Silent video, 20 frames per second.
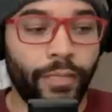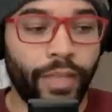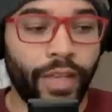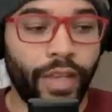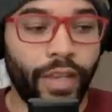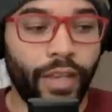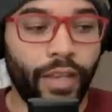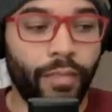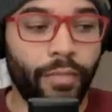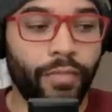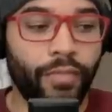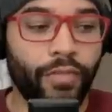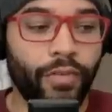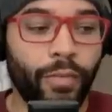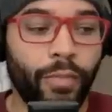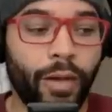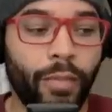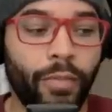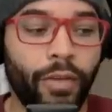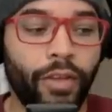And
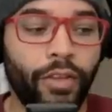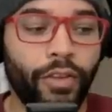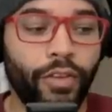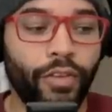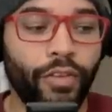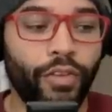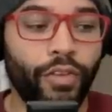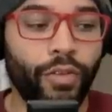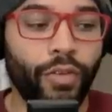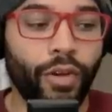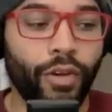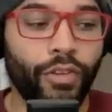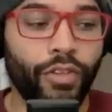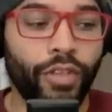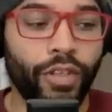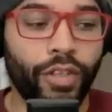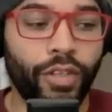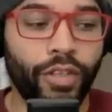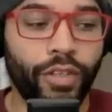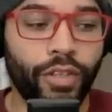for my mother to do all
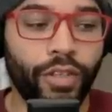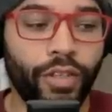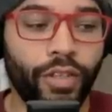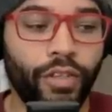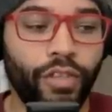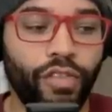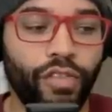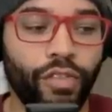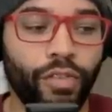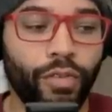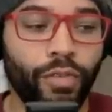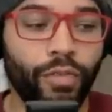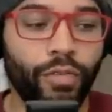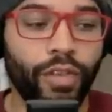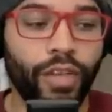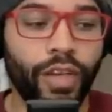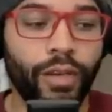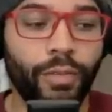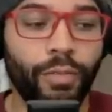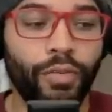she could to
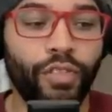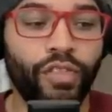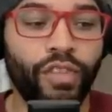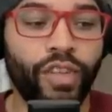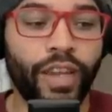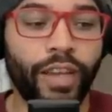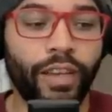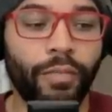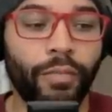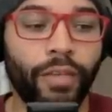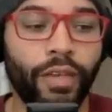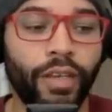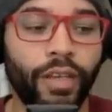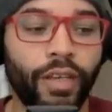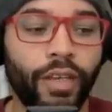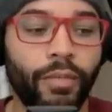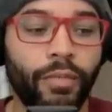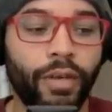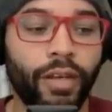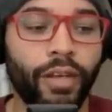kind of protect
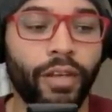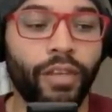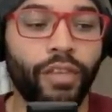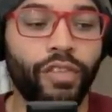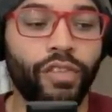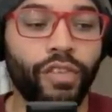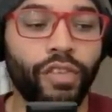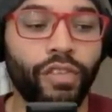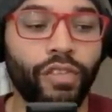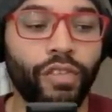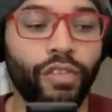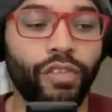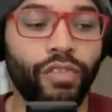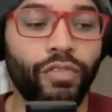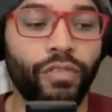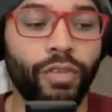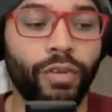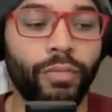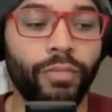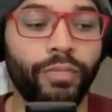me and my sisters
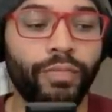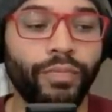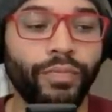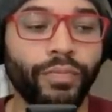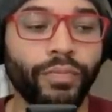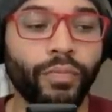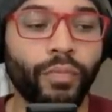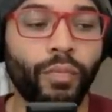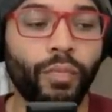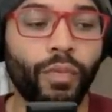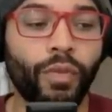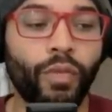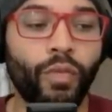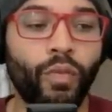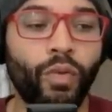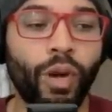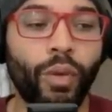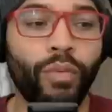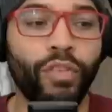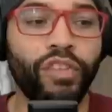from
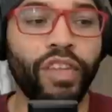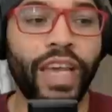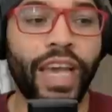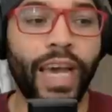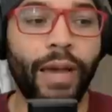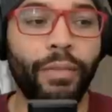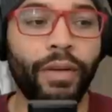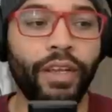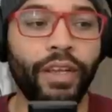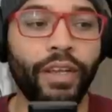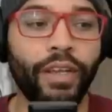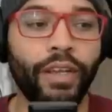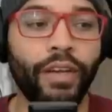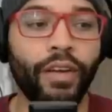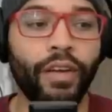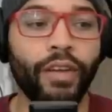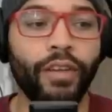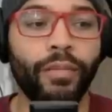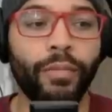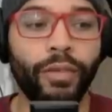what was happening
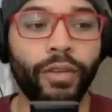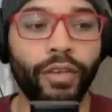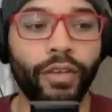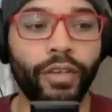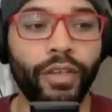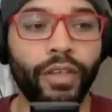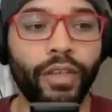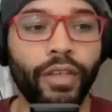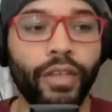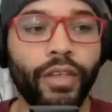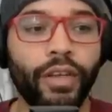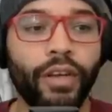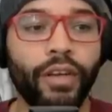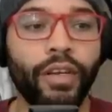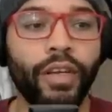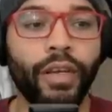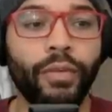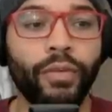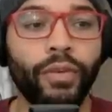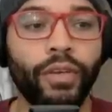in our community, in
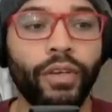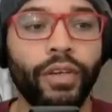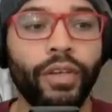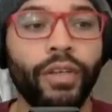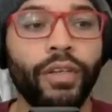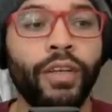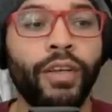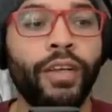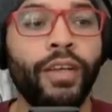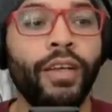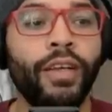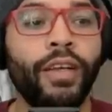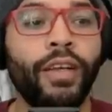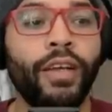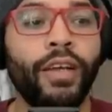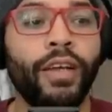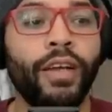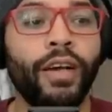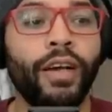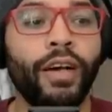our neighborhood.
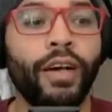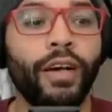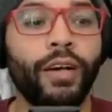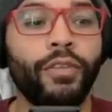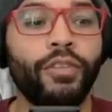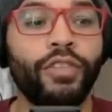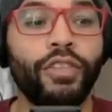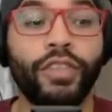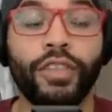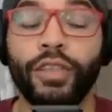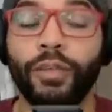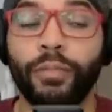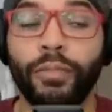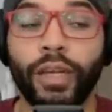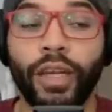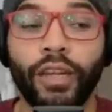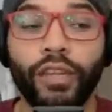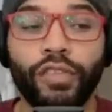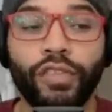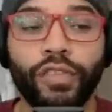Uh, she did her
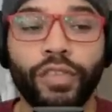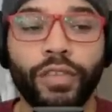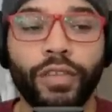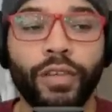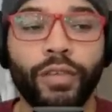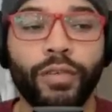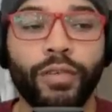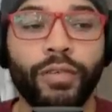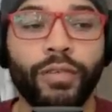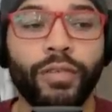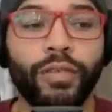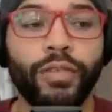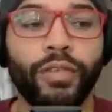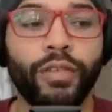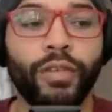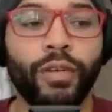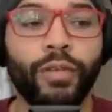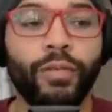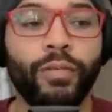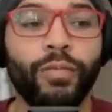best. And,
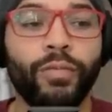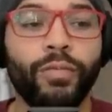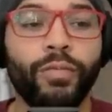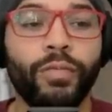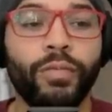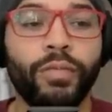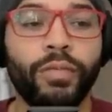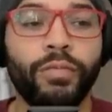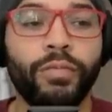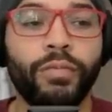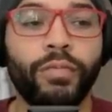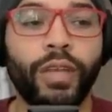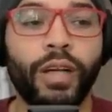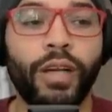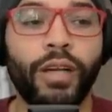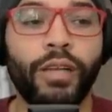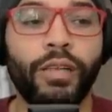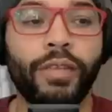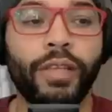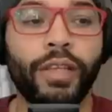you know,
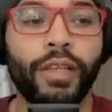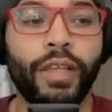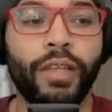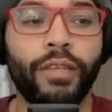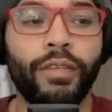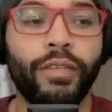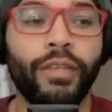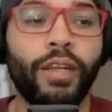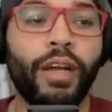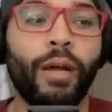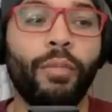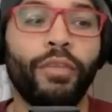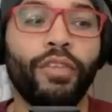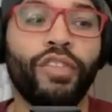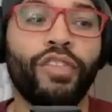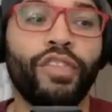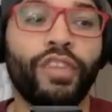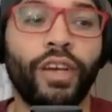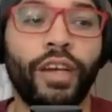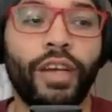uh, and I'm a
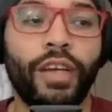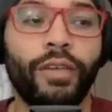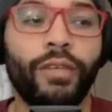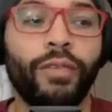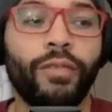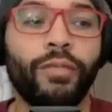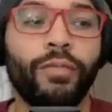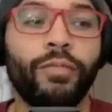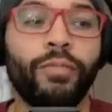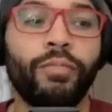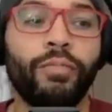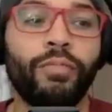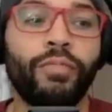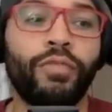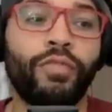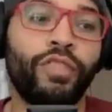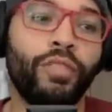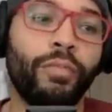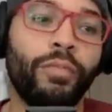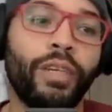son
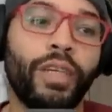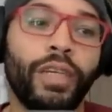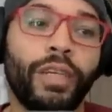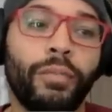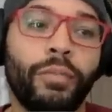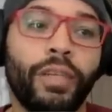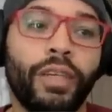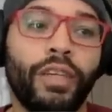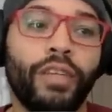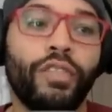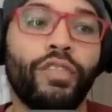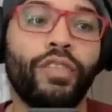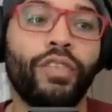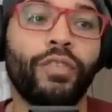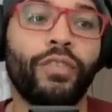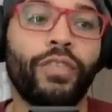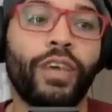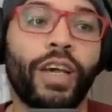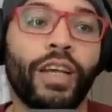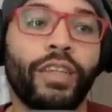to me means
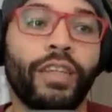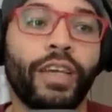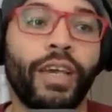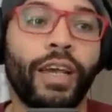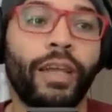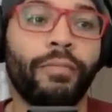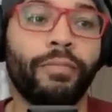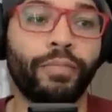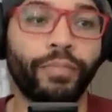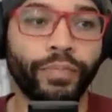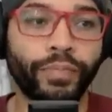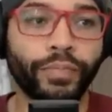the fact that